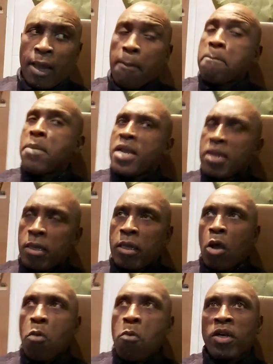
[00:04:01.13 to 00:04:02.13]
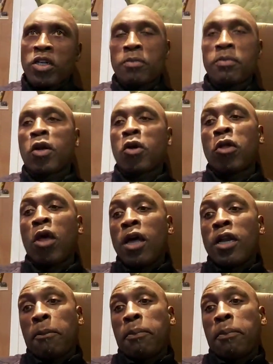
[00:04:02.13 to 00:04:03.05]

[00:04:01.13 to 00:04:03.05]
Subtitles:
That means so much to me because the